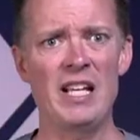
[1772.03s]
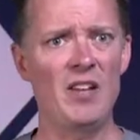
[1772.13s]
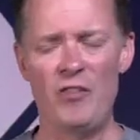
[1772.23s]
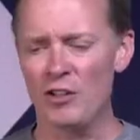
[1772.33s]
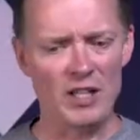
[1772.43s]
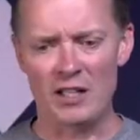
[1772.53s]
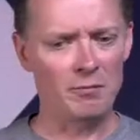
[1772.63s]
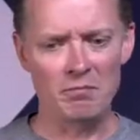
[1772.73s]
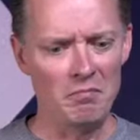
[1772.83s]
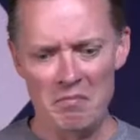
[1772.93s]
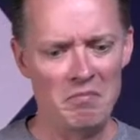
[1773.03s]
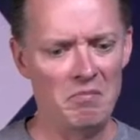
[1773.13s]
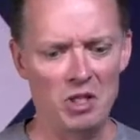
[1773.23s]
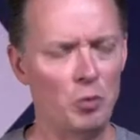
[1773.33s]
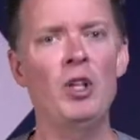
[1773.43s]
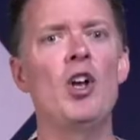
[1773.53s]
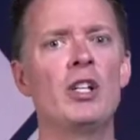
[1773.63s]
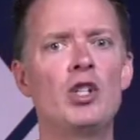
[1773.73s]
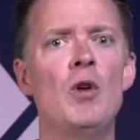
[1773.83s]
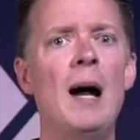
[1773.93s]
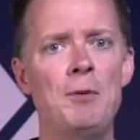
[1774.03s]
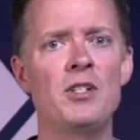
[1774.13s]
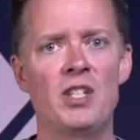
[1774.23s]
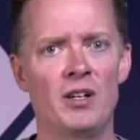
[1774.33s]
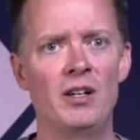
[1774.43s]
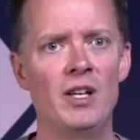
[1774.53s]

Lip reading: and he feels like there's really only two options here.